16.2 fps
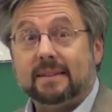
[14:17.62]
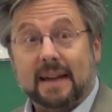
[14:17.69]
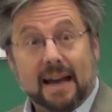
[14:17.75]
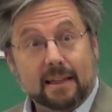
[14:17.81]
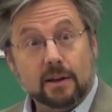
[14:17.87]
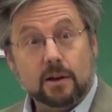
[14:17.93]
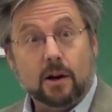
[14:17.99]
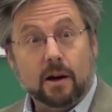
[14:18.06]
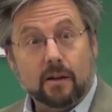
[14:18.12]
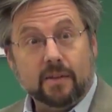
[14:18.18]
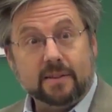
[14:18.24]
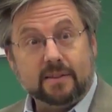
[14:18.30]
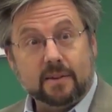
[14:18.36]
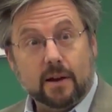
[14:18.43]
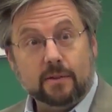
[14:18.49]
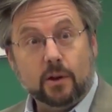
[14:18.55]
The Tylenol
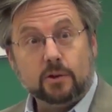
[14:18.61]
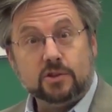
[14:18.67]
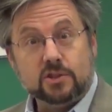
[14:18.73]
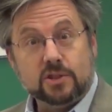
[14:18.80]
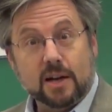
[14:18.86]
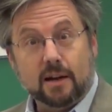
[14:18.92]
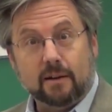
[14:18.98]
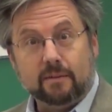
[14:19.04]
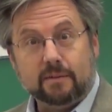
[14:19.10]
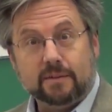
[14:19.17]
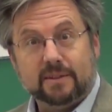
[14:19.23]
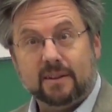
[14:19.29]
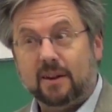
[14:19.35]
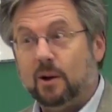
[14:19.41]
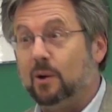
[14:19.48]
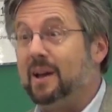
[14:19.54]
that's on those
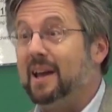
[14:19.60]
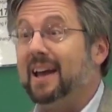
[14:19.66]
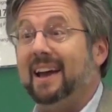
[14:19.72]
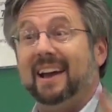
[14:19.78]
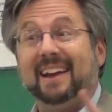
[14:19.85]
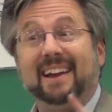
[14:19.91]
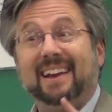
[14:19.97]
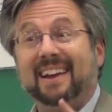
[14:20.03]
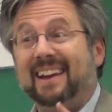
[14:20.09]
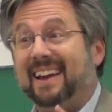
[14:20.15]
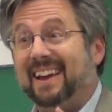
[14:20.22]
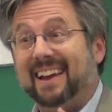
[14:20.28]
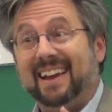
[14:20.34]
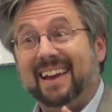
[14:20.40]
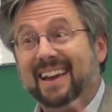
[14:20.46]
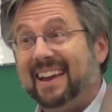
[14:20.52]
shelves, okay,
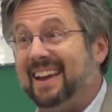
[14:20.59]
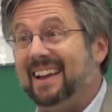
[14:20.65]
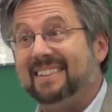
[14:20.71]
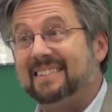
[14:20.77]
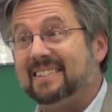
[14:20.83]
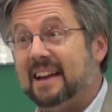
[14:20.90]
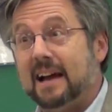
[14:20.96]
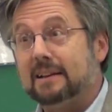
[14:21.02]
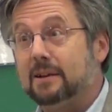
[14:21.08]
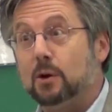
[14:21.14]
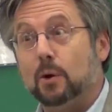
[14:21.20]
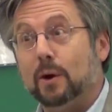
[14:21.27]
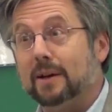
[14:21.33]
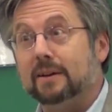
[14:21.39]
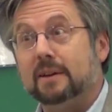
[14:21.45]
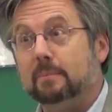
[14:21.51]
is not
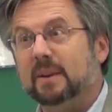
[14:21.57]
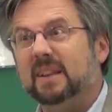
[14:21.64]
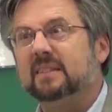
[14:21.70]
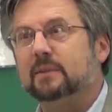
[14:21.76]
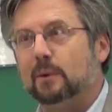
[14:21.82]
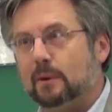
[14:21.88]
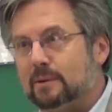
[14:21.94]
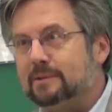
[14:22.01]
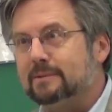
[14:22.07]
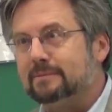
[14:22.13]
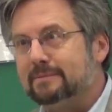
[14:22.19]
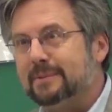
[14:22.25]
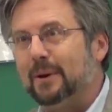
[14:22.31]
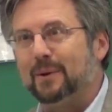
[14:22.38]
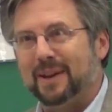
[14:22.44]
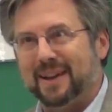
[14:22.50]
going to be sold.
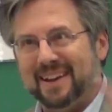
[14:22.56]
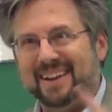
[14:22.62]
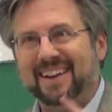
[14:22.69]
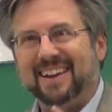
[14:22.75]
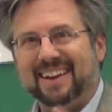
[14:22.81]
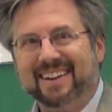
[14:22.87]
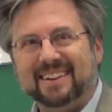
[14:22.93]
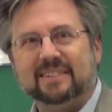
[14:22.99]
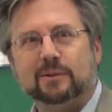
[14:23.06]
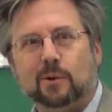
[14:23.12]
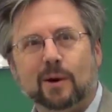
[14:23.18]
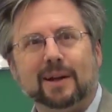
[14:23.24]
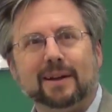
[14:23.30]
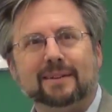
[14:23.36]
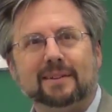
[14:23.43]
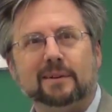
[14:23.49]
Okay, it is
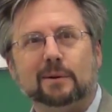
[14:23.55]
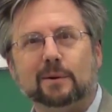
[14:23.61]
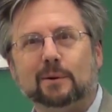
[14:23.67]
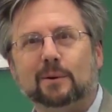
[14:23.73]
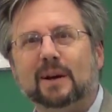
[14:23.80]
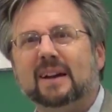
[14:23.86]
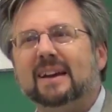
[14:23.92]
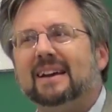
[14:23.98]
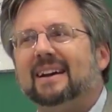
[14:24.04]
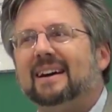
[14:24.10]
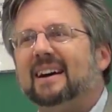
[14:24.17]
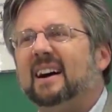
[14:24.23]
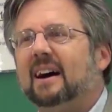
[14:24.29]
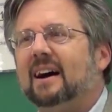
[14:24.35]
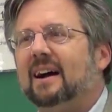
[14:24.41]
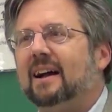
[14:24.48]
going to,
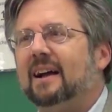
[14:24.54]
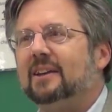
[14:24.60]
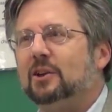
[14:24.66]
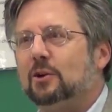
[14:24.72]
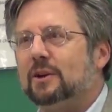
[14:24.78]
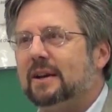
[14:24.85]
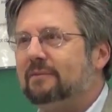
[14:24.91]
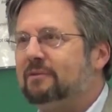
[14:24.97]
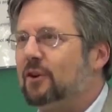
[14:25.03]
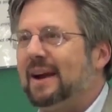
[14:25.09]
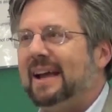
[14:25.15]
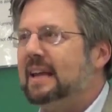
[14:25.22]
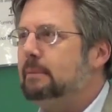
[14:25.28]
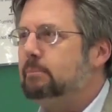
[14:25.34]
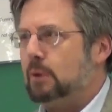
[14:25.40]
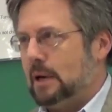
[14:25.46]
for
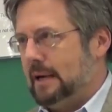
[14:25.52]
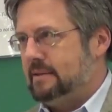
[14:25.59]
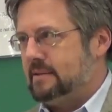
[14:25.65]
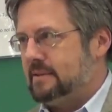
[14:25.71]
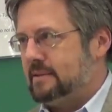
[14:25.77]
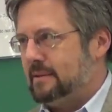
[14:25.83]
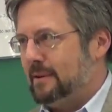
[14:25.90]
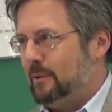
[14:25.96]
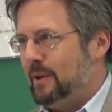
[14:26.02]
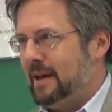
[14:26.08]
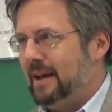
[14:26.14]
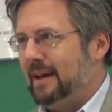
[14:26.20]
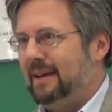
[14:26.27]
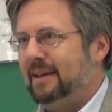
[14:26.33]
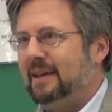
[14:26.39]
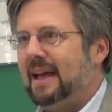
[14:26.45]
any price,
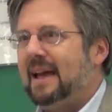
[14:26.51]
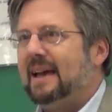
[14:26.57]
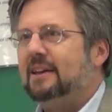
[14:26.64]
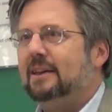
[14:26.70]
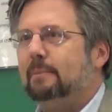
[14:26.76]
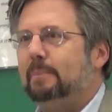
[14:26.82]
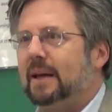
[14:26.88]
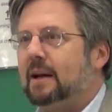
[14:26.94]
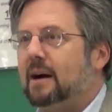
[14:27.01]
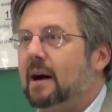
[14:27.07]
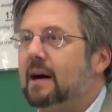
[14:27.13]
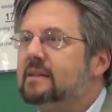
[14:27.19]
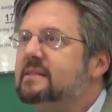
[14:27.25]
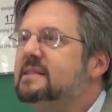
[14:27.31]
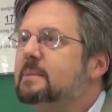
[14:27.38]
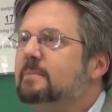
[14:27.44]
okay,
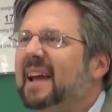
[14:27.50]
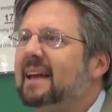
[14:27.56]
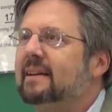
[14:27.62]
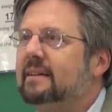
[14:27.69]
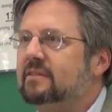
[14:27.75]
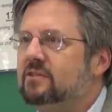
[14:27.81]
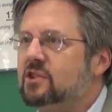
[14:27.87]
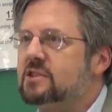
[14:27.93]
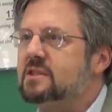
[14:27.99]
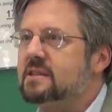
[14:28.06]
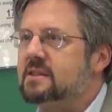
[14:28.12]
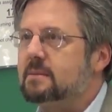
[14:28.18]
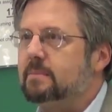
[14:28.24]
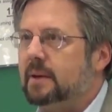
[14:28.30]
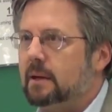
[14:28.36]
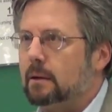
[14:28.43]
because demand has just
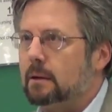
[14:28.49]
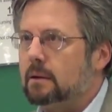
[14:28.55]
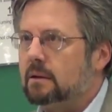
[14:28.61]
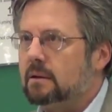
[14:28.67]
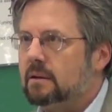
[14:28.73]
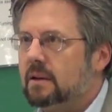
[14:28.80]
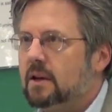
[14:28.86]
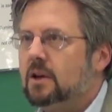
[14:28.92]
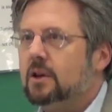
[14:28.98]
disappeared.